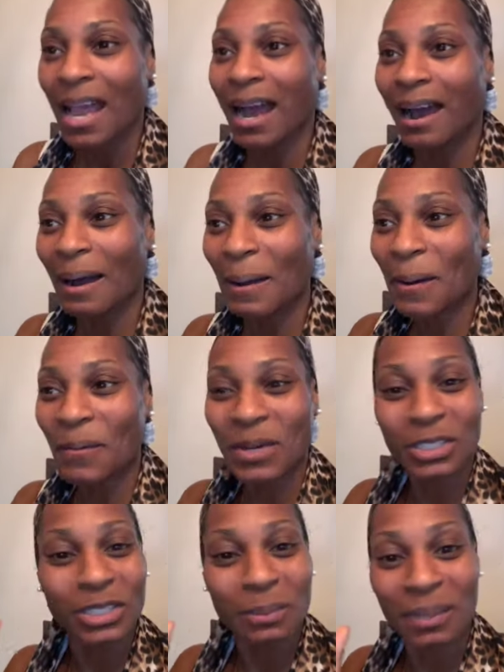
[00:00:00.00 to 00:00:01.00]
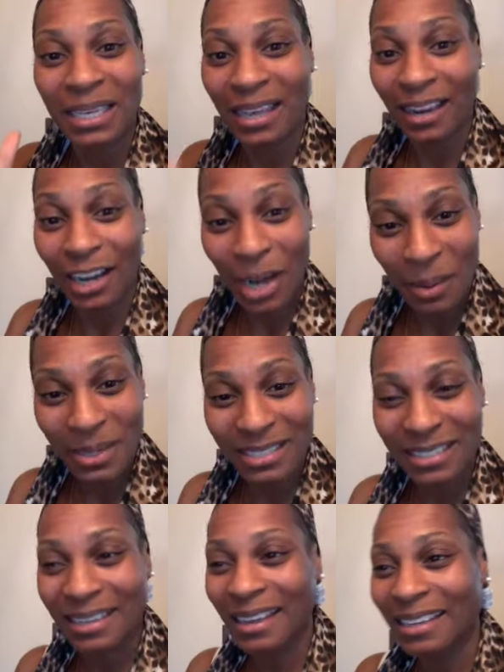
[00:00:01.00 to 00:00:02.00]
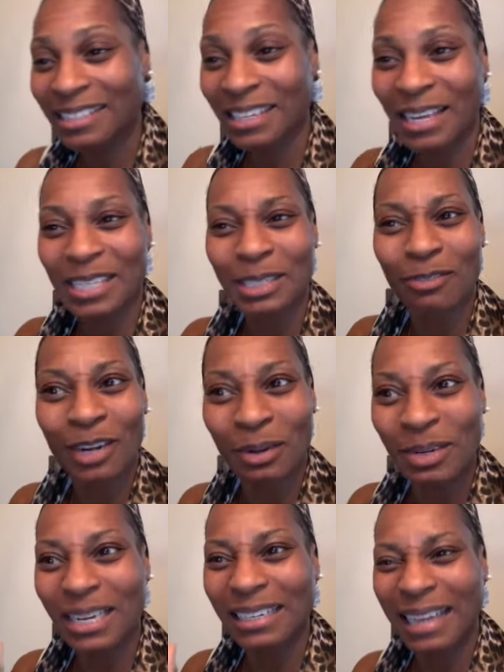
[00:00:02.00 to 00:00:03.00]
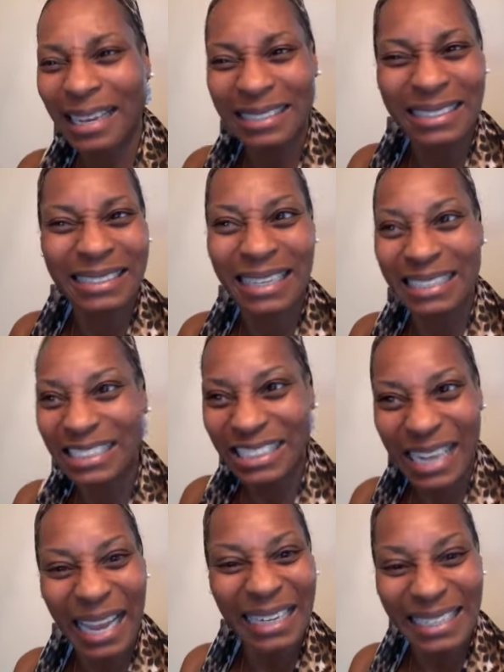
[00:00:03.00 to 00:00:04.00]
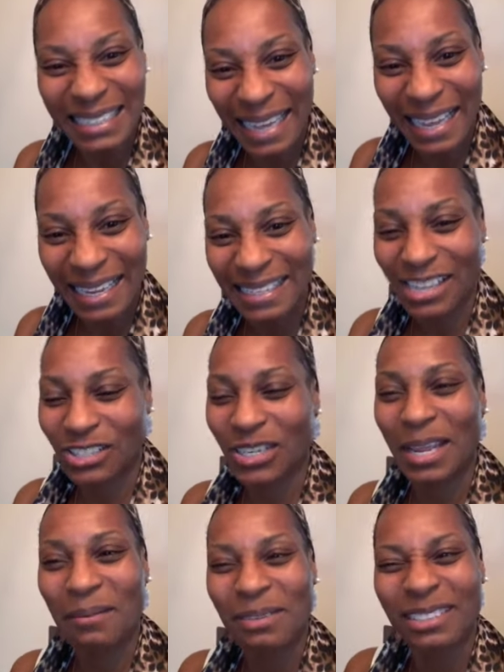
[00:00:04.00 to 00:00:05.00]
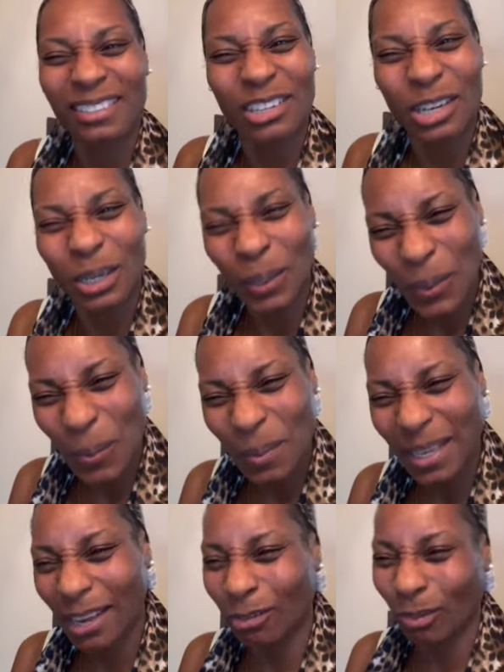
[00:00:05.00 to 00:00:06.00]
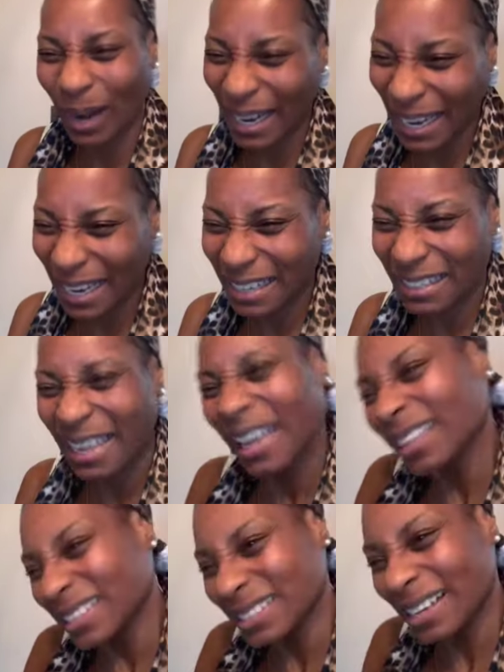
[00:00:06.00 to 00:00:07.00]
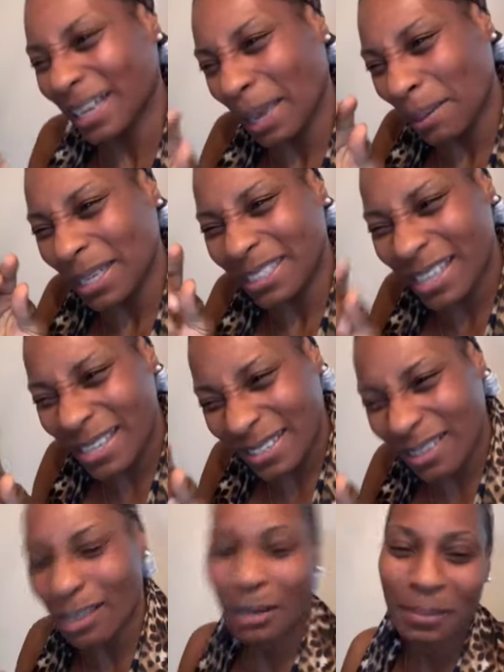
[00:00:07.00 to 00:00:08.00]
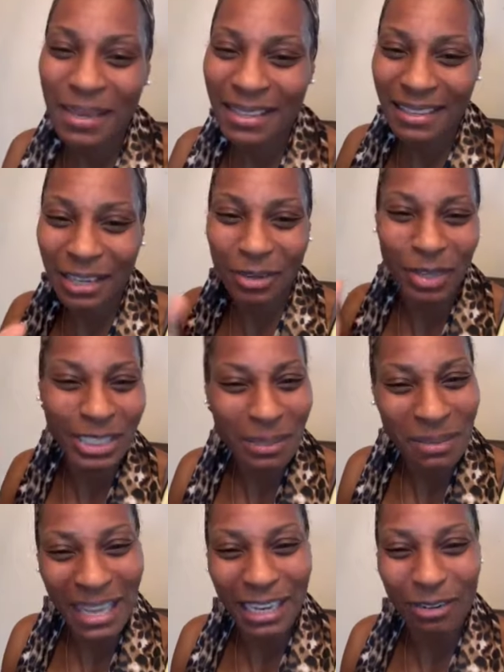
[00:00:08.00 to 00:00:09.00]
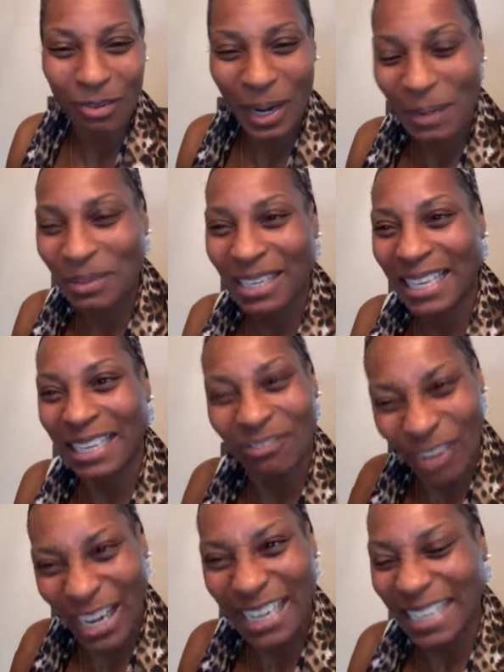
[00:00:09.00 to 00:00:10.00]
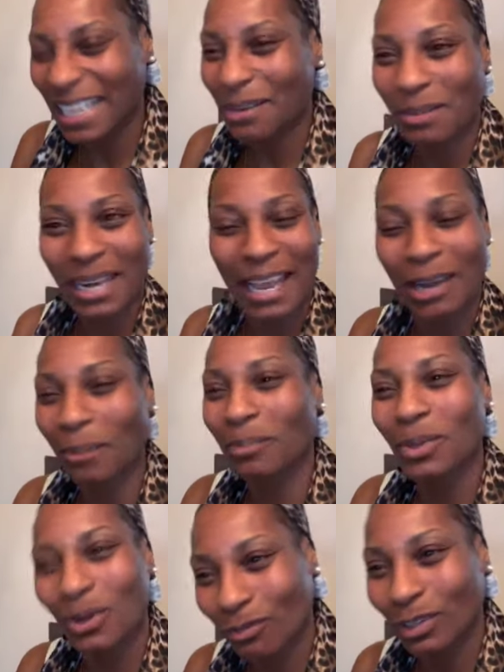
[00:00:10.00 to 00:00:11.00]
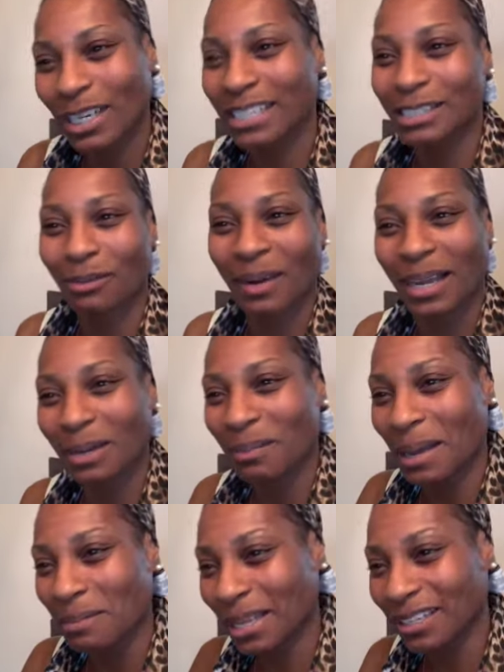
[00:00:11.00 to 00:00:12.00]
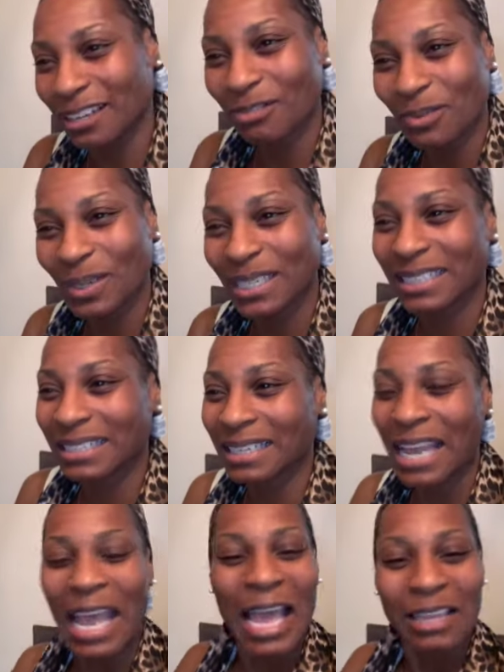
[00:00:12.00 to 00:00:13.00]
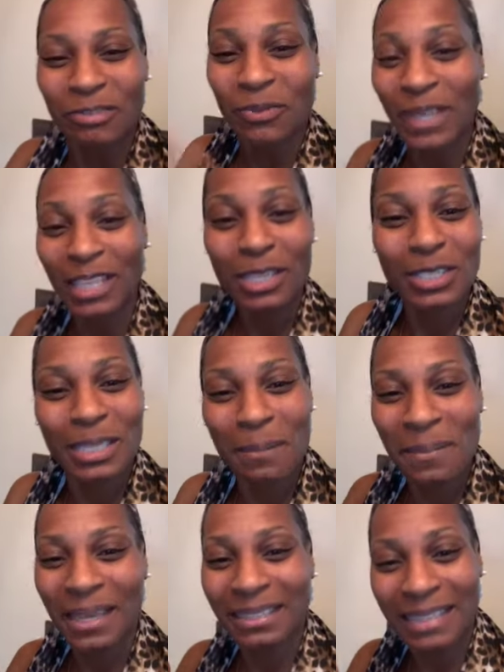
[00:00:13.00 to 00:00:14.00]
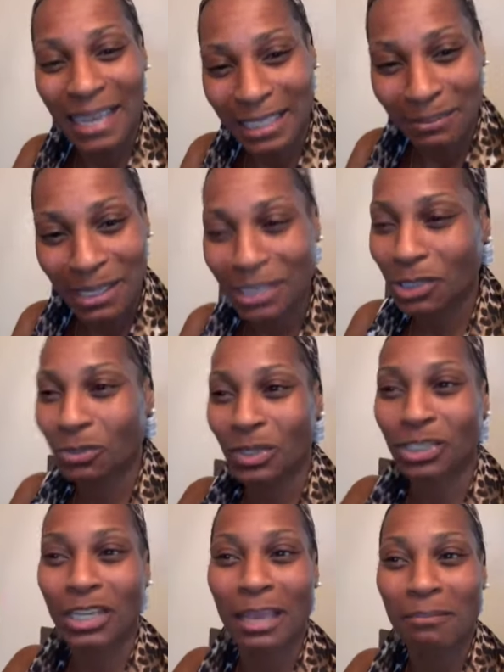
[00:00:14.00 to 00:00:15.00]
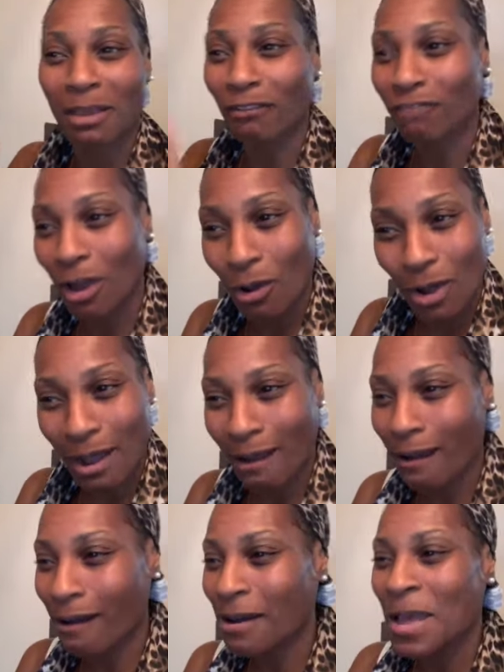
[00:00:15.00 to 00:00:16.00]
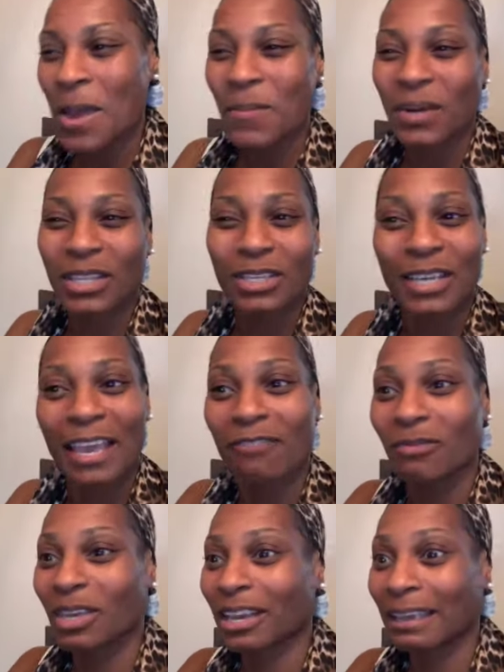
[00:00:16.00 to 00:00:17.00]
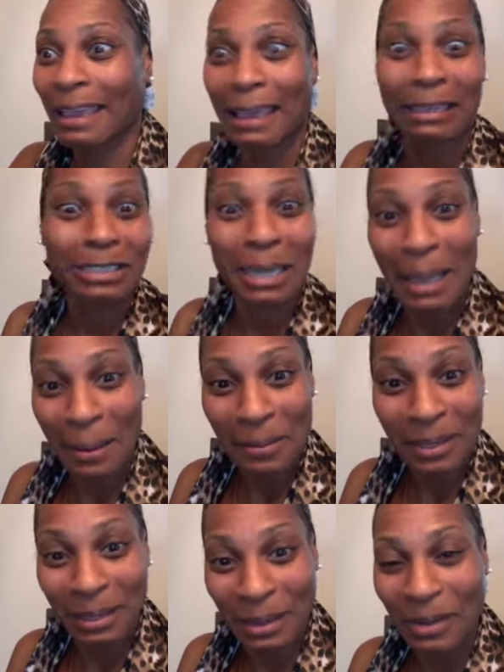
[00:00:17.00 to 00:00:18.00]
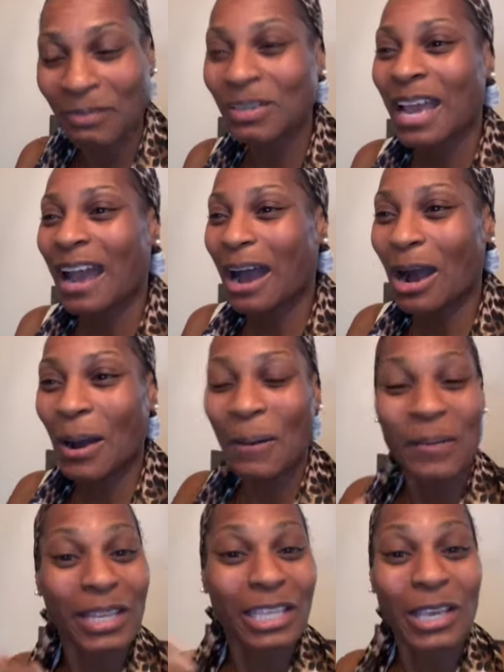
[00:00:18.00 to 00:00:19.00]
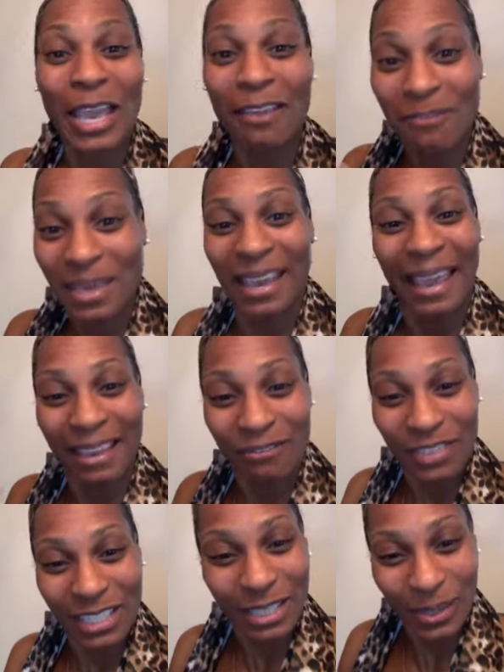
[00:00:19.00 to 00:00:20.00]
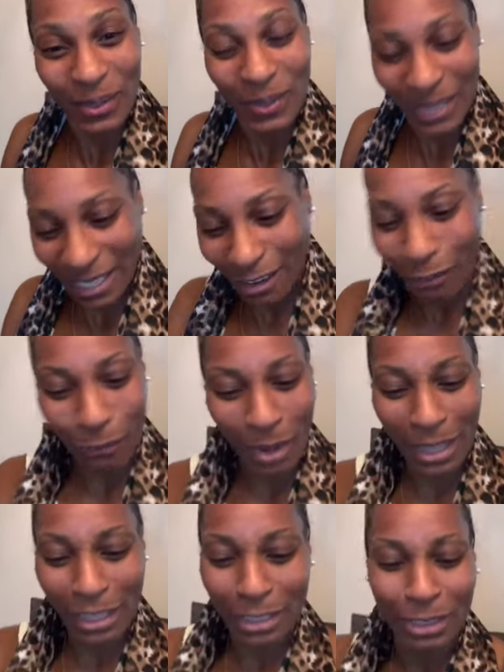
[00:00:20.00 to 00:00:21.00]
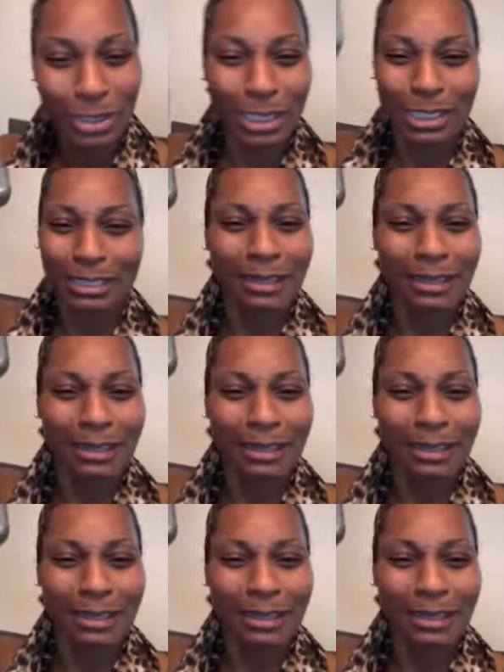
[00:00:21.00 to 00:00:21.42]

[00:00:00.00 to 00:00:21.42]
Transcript: Uh, want you to be encouraged today. Today is a very nice, sunshiny day. Yesterday was a little gloomy. It rained. The sun came out just a little bit, and then it seemed like it rained rained again. But I had a beautiful day surrounded by my loved ones. And whether you sent me a text message, whether you gave me a phone call, whether you gave me a cash out gift, uh, whether you gave me a physical gift, whether you just